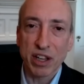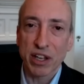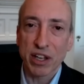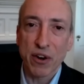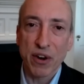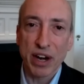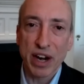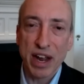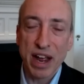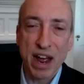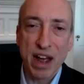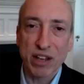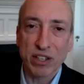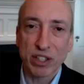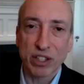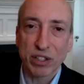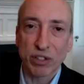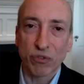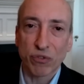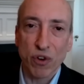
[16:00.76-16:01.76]

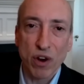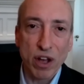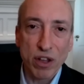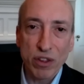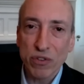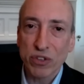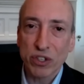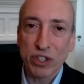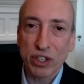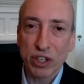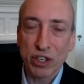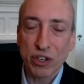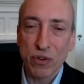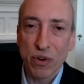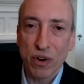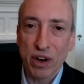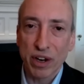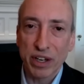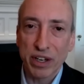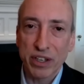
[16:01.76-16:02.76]
clearinghouses for other
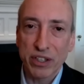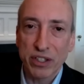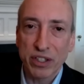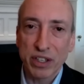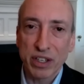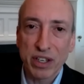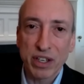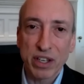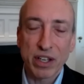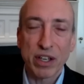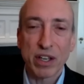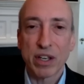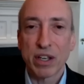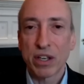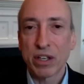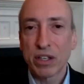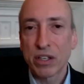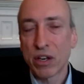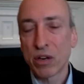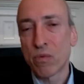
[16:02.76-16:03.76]
securities,
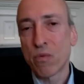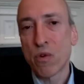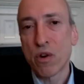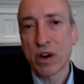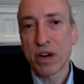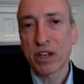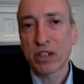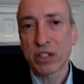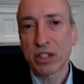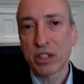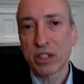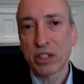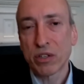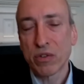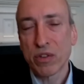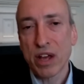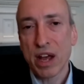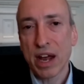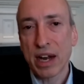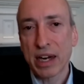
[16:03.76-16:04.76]
you'd want us to
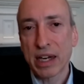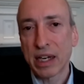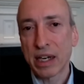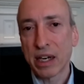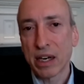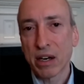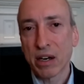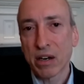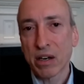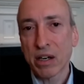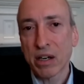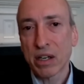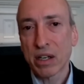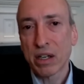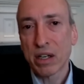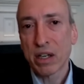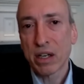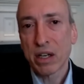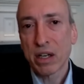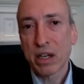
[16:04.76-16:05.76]
do that here.
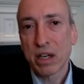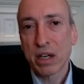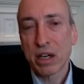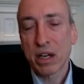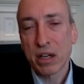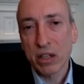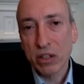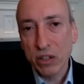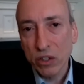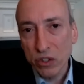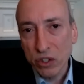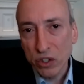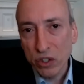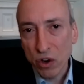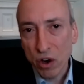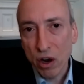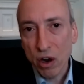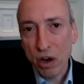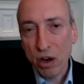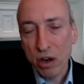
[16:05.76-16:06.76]
You
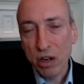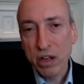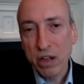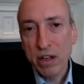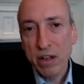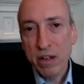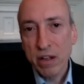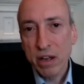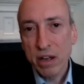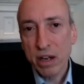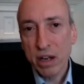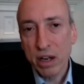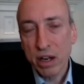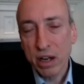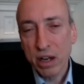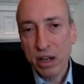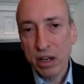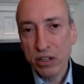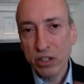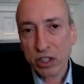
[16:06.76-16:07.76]
saw
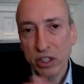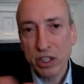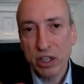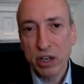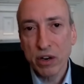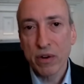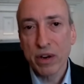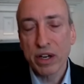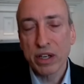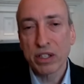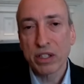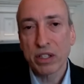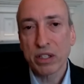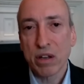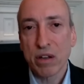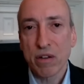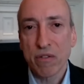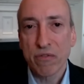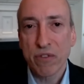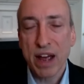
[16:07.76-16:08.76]
a
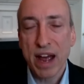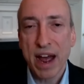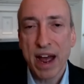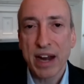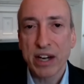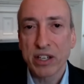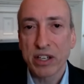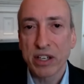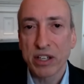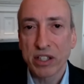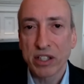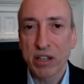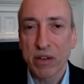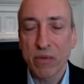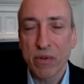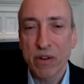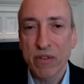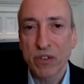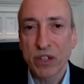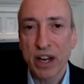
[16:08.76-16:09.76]
series of actions
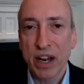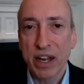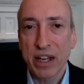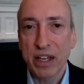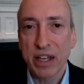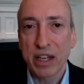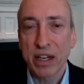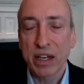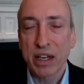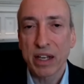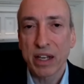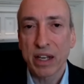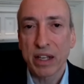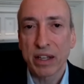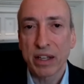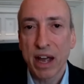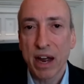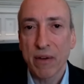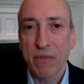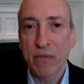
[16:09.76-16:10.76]
that we've taken
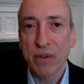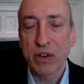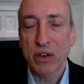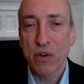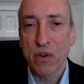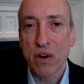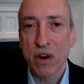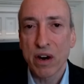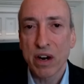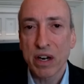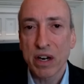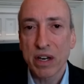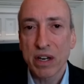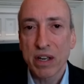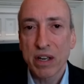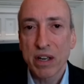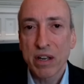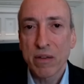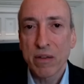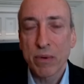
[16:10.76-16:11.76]
in that regard.
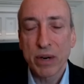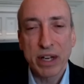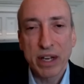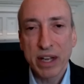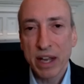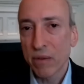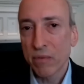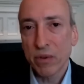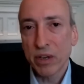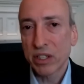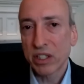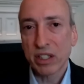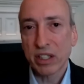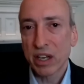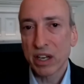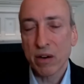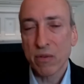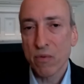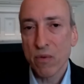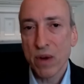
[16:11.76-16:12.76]
But again, we
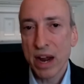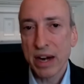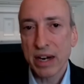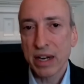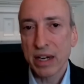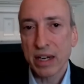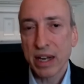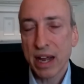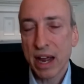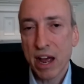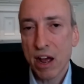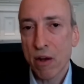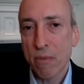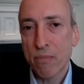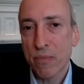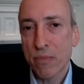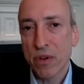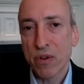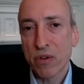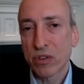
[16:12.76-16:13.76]
stand ready to
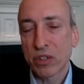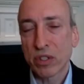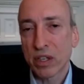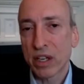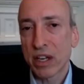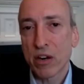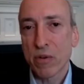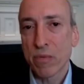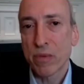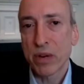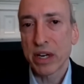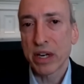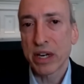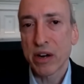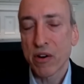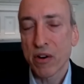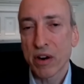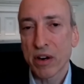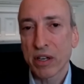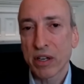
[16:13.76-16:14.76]
help those
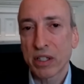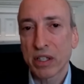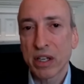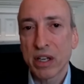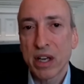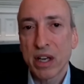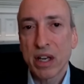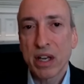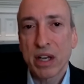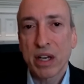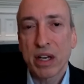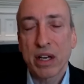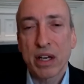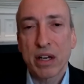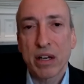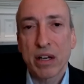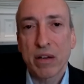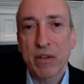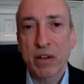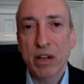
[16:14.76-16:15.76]
intermediaries
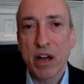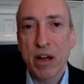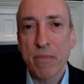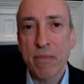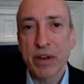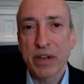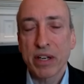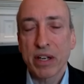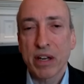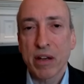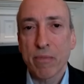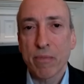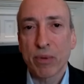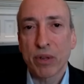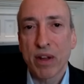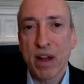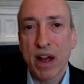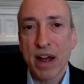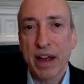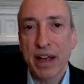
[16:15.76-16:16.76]
come into
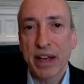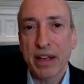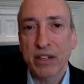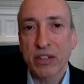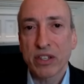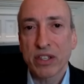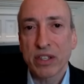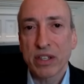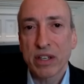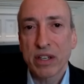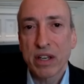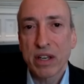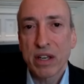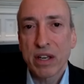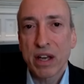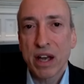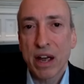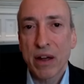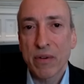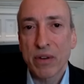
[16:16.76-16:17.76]
compliance.
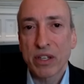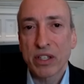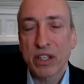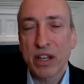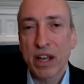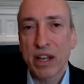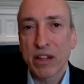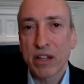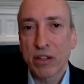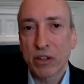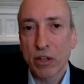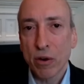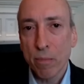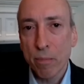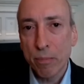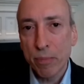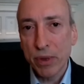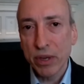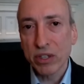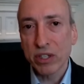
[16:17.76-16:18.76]
I would say that their
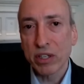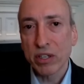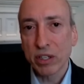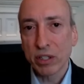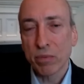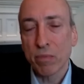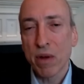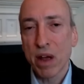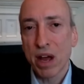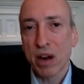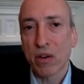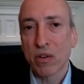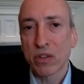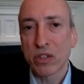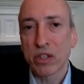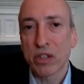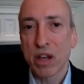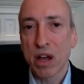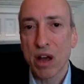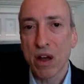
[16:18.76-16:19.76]
business
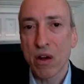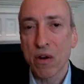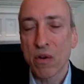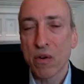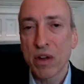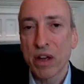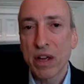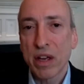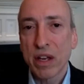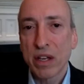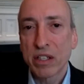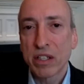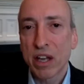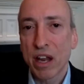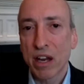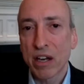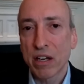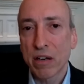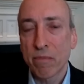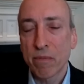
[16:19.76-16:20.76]
models, though,
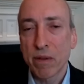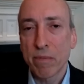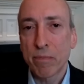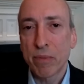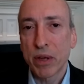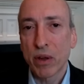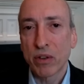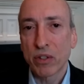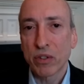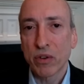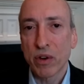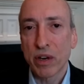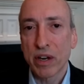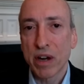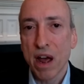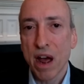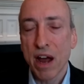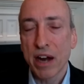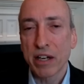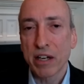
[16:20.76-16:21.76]
tend to be built
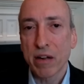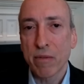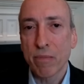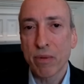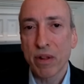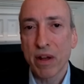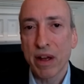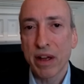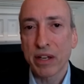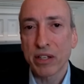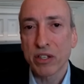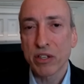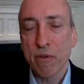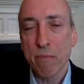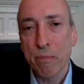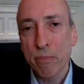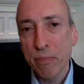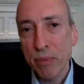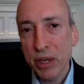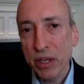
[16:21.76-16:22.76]
on non-compliance.
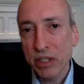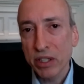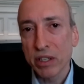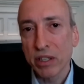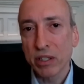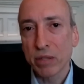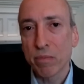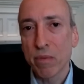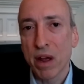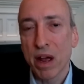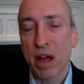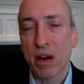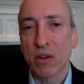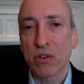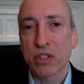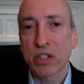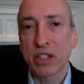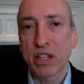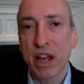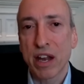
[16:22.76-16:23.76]
Their business
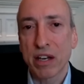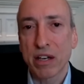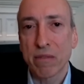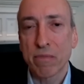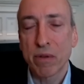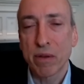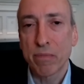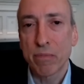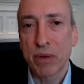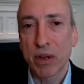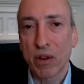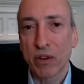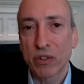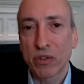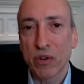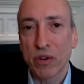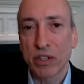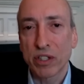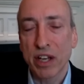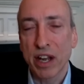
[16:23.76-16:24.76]
models tend to be
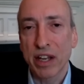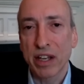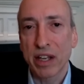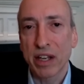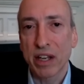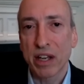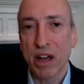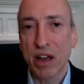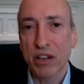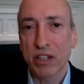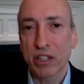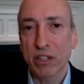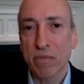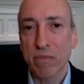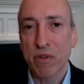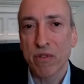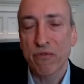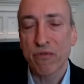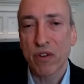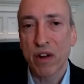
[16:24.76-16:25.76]
built on taking
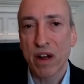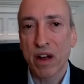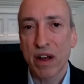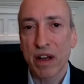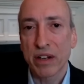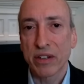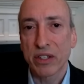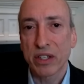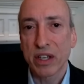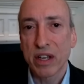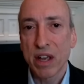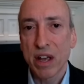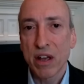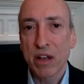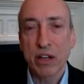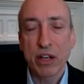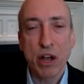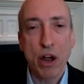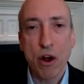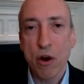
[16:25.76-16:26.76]
customer funds,
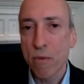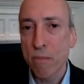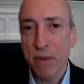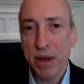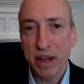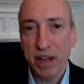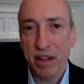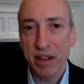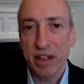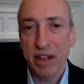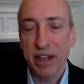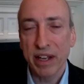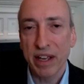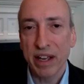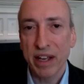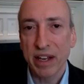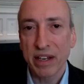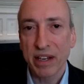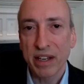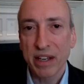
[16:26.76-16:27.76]
commingling
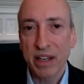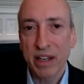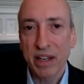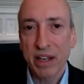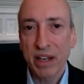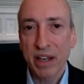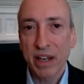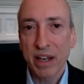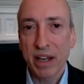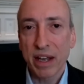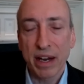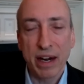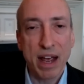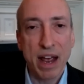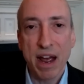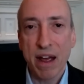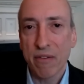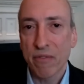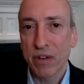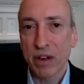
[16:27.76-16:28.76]
it, and
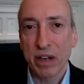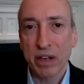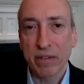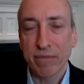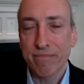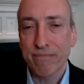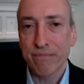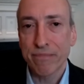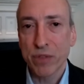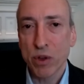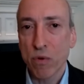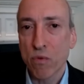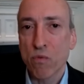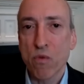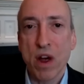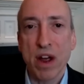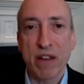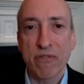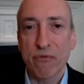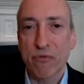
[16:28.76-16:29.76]
having, they're
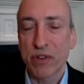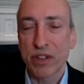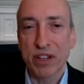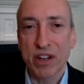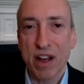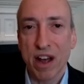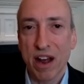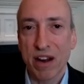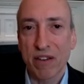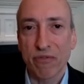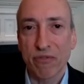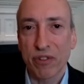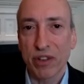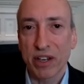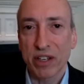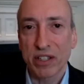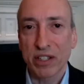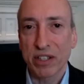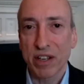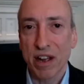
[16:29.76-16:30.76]
rife with
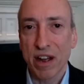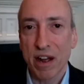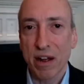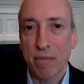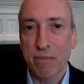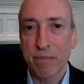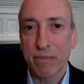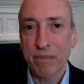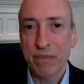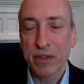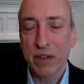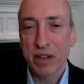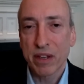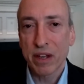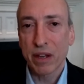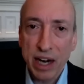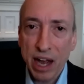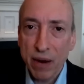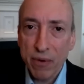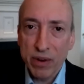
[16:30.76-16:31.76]
conflicts, Tom.
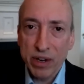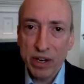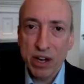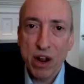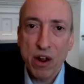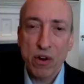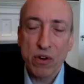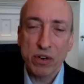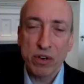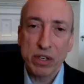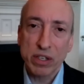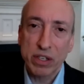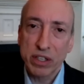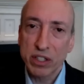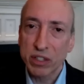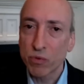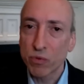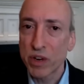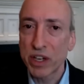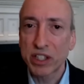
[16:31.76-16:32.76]
Like, and I would note
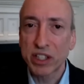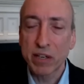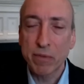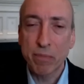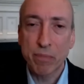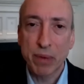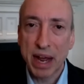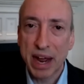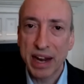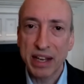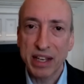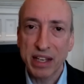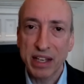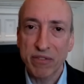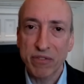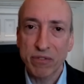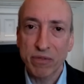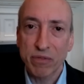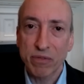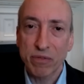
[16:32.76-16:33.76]
these recent
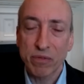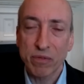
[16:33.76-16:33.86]
banking